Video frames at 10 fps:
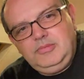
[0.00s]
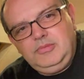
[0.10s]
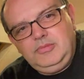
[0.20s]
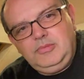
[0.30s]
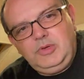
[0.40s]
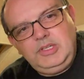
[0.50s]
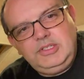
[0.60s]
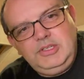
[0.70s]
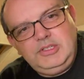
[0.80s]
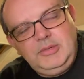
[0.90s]
what is
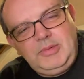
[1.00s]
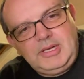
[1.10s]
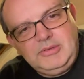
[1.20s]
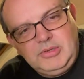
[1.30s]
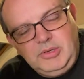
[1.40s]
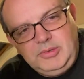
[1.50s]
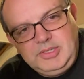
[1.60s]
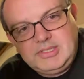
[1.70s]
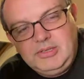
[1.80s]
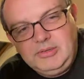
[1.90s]
YouTube Heckle called?
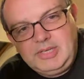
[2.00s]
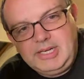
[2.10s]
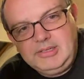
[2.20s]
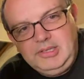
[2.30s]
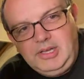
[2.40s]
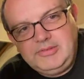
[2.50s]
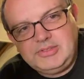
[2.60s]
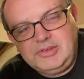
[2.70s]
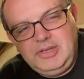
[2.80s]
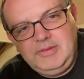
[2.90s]
It's called Heckle Live
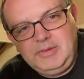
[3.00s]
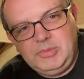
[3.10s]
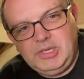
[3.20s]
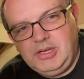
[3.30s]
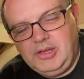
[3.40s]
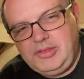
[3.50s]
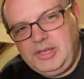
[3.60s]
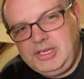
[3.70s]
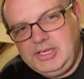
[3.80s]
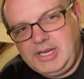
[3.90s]
Streaming, but I
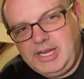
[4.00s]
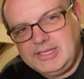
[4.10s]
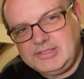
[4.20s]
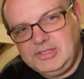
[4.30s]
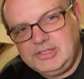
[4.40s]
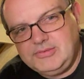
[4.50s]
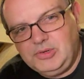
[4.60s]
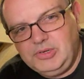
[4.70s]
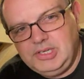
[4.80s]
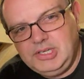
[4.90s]
think you can't search for it.